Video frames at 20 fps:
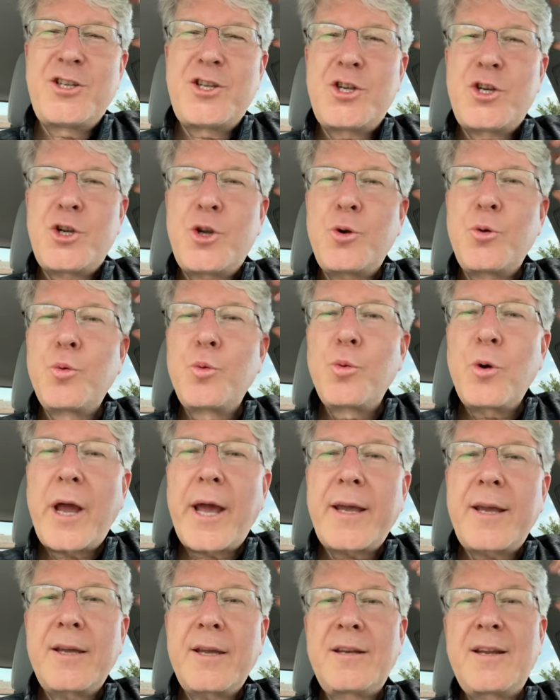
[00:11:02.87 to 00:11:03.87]
to
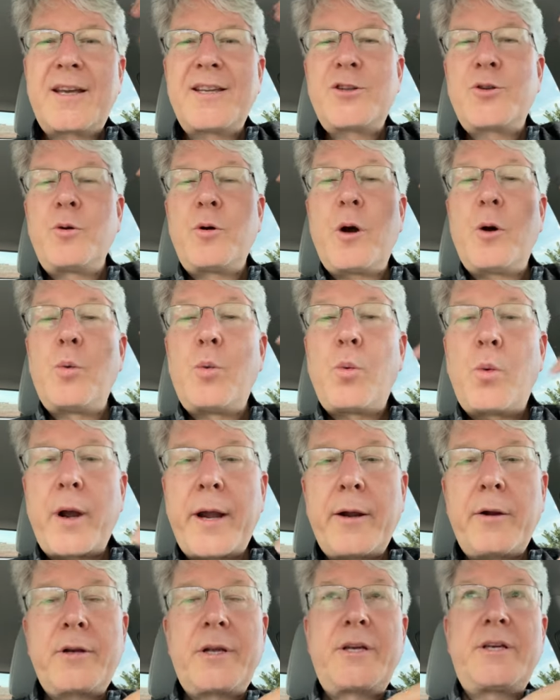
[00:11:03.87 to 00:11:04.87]
recognize through
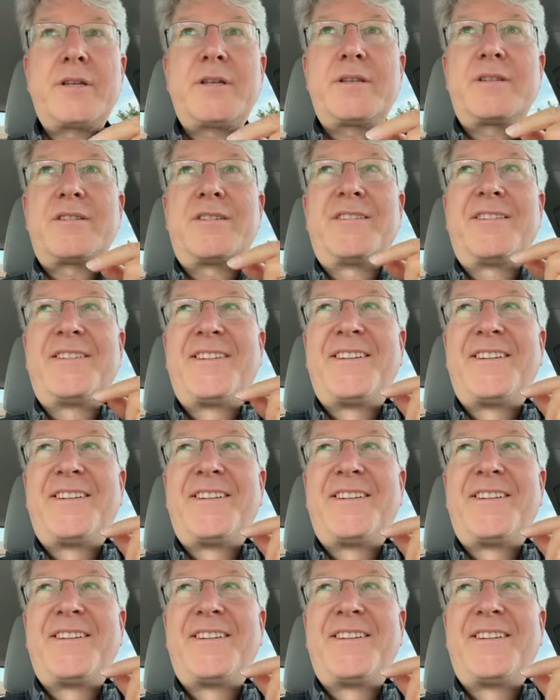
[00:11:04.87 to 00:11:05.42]
awareness